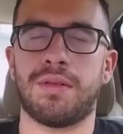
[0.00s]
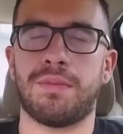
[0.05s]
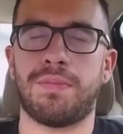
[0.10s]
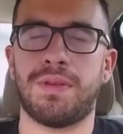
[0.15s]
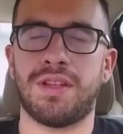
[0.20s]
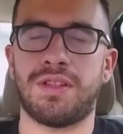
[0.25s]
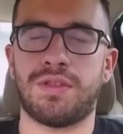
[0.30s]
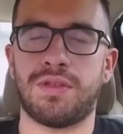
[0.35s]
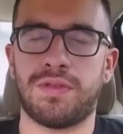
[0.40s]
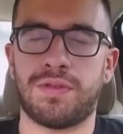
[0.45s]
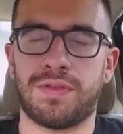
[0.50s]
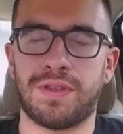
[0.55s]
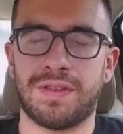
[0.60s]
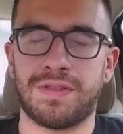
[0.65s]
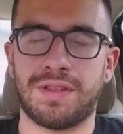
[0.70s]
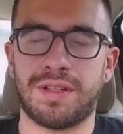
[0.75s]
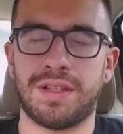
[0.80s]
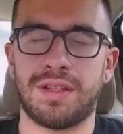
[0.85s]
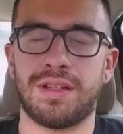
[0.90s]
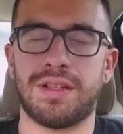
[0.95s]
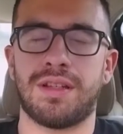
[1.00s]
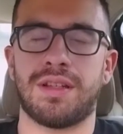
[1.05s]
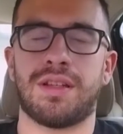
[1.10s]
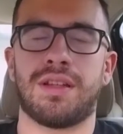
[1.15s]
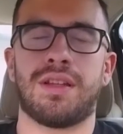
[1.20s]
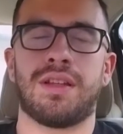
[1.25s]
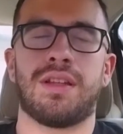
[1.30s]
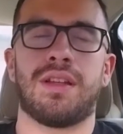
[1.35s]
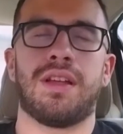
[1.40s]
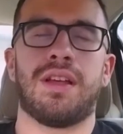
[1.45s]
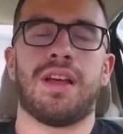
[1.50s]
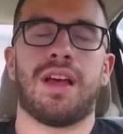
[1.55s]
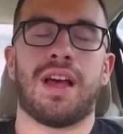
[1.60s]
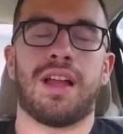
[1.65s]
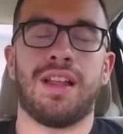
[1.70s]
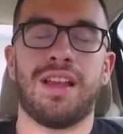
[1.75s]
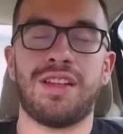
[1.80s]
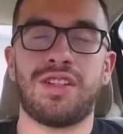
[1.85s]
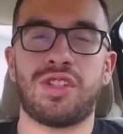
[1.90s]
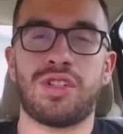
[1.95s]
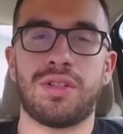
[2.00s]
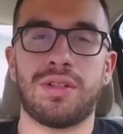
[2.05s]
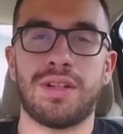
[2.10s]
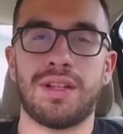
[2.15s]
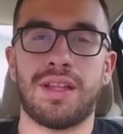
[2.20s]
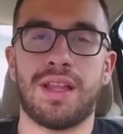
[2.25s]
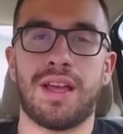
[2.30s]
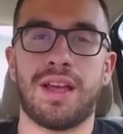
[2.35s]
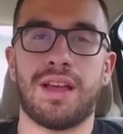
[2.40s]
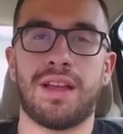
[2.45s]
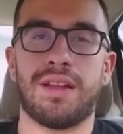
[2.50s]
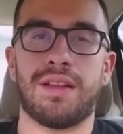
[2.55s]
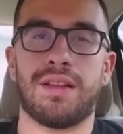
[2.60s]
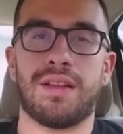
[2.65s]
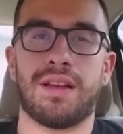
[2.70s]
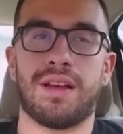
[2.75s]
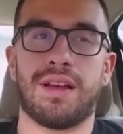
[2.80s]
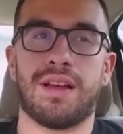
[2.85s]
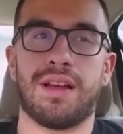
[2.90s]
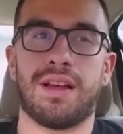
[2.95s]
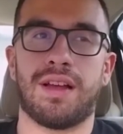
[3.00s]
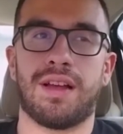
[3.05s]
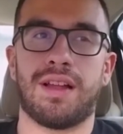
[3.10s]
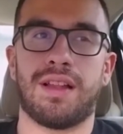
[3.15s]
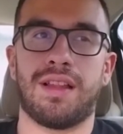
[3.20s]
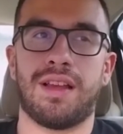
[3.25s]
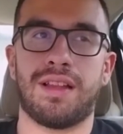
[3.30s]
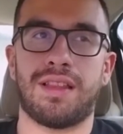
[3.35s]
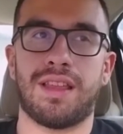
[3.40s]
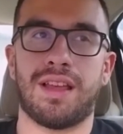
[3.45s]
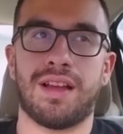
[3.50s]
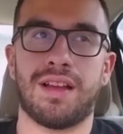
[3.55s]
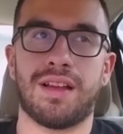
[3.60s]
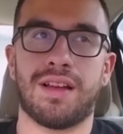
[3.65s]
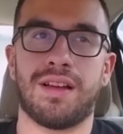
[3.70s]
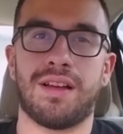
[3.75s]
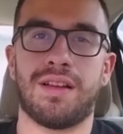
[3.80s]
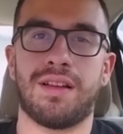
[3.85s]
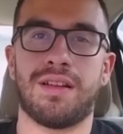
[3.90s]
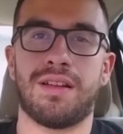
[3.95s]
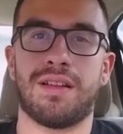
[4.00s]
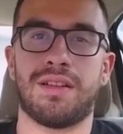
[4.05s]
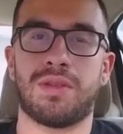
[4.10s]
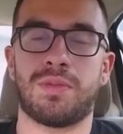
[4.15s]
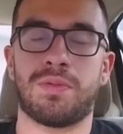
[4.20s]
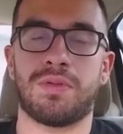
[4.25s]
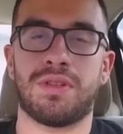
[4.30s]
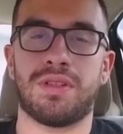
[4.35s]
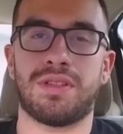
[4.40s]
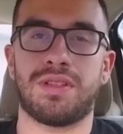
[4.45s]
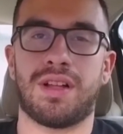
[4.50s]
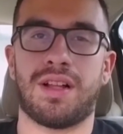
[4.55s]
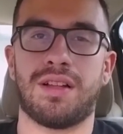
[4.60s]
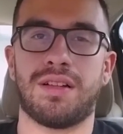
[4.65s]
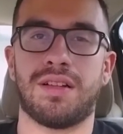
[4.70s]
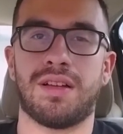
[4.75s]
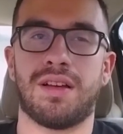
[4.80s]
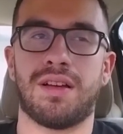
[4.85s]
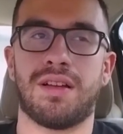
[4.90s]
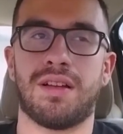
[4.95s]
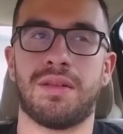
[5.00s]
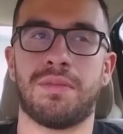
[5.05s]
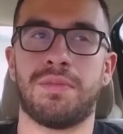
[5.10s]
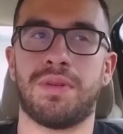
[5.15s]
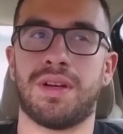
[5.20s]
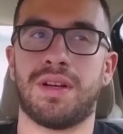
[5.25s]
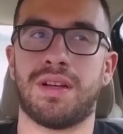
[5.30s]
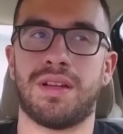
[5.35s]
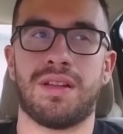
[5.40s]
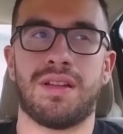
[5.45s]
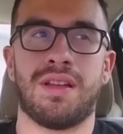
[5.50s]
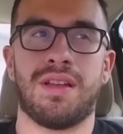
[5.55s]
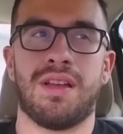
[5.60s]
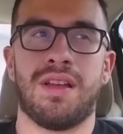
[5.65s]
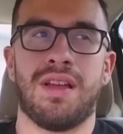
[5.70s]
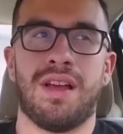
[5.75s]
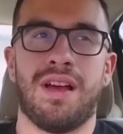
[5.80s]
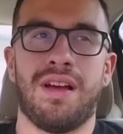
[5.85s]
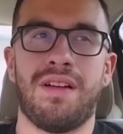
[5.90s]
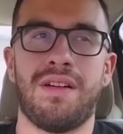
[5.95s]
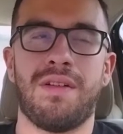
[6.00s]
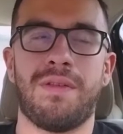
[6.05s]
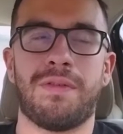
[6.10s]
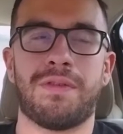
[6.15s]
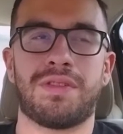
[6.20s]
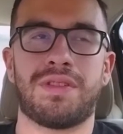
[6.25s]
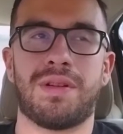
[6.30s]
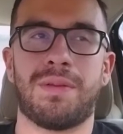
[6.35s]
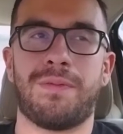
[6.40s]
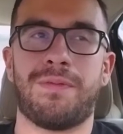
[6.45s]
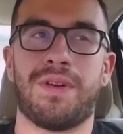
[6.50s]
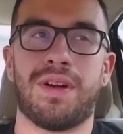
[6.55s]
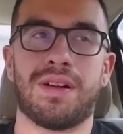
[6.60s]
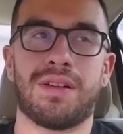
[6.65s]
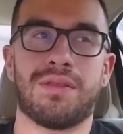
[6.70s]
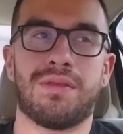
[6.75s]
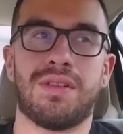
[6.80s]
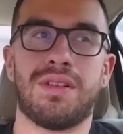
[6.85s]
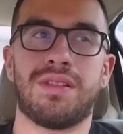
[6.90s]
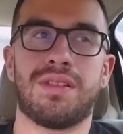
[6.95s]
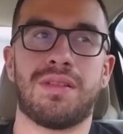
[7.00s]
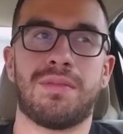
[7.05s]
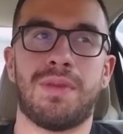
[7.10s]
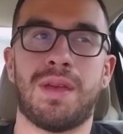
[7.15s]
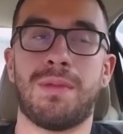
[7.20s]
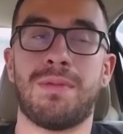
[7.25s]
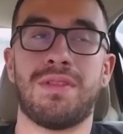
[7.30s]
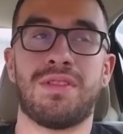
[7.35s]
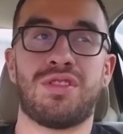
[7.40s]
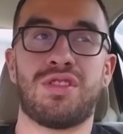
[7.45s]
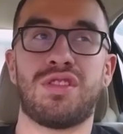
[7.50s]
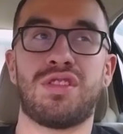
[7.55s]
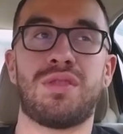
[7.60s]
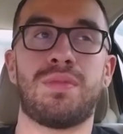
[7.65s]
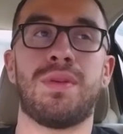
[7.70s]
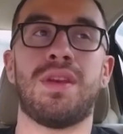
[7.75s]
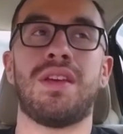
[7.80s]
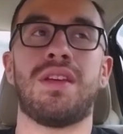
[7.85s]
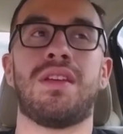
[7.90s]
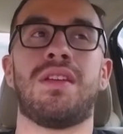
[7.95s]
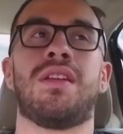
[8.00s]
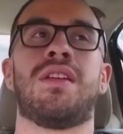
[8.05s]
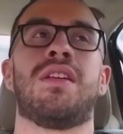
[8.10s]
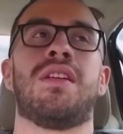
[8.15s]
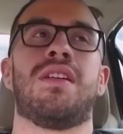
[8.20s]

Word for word: P250. I like shooting that. Uh, I like that gun. It's a pretty solid gun, but I don't know for some fucking reason. Maybe it's just me.